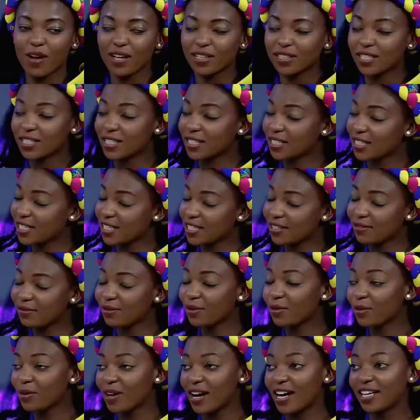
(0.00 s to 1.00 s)
Well,
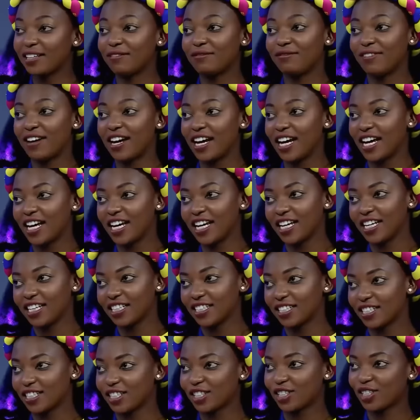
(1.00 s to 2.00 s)
Steve, we were
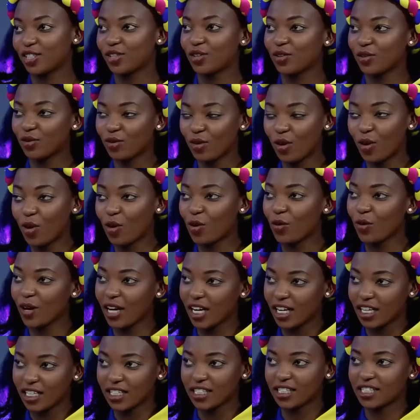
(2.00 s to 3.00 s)
advised to
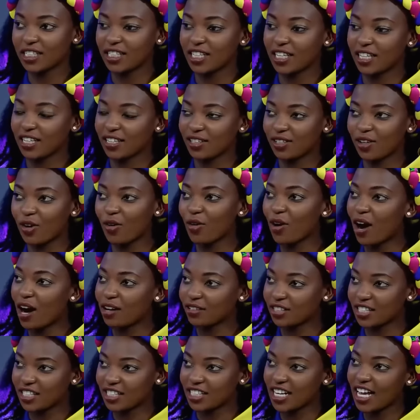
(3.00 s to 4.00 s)
always go
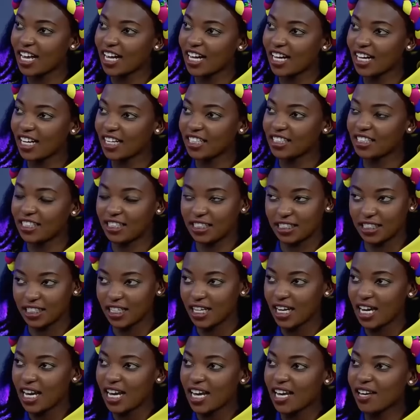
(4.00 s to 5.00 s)
outside, and
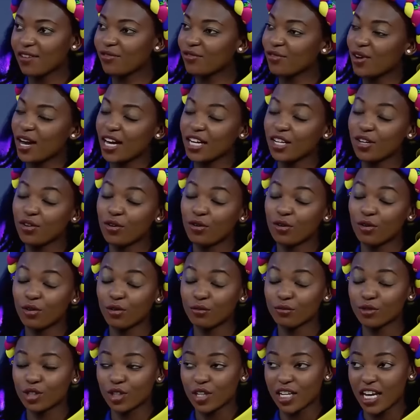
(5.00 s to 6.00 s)
if we were in a
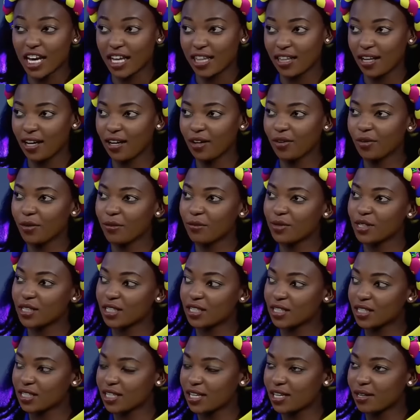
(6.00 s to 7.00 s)
room together, we
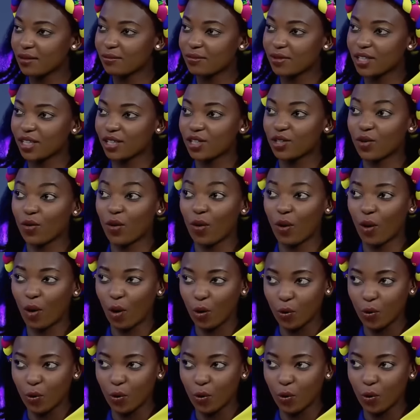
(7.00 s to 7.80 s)
must just keep the door